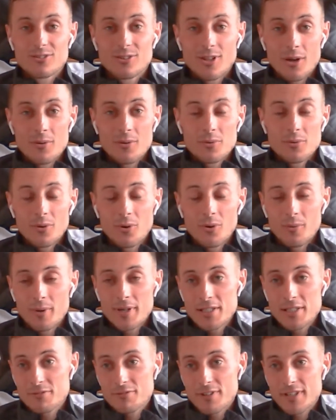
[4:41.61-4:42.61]
Don't
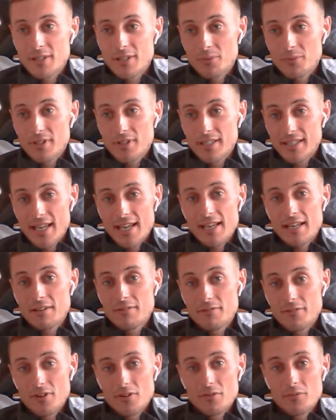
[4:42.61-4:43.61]
always feel that getting
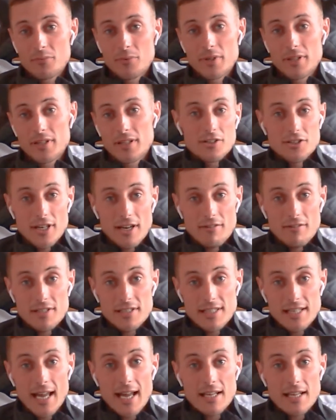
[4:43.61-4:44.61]
involved with a
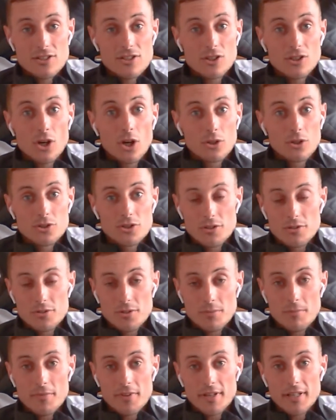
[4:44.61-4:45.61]
charity has to cost you
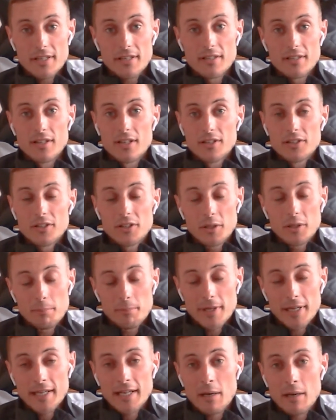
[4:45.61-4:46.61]
something. You can
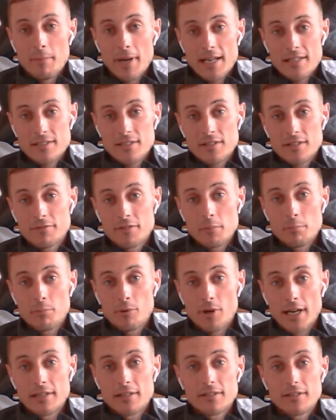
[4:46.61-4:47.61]
be an ambassador for the
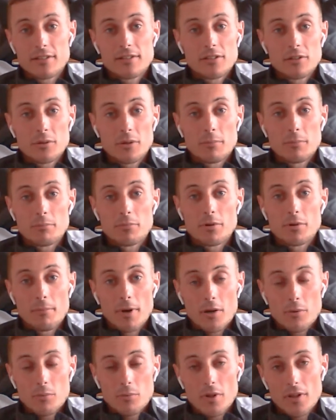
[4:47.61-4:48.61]
brand. You can
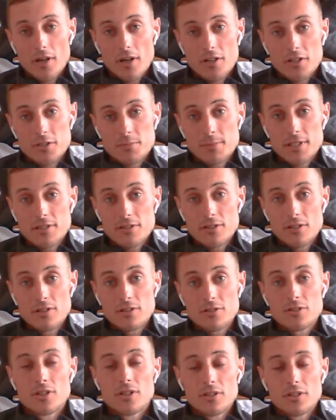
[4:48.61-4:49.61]
promote what the hospice
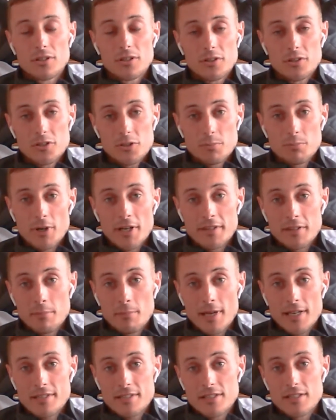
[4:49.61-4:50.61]
does. You can spread
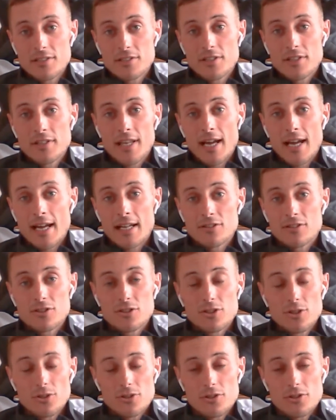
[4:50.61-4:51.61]
the message, and that adds
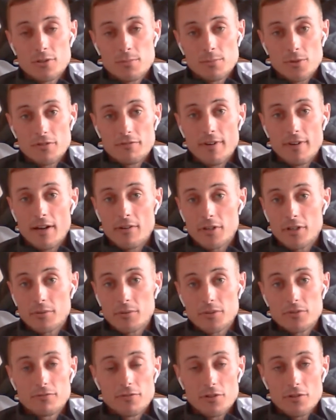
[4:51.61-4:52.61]
just as much
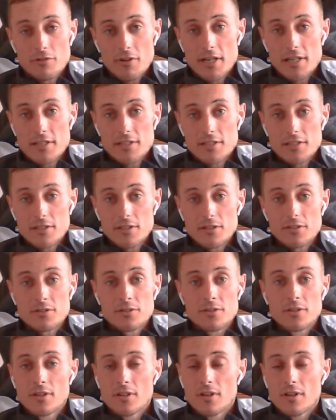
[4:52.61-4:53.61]
value as fundraising does.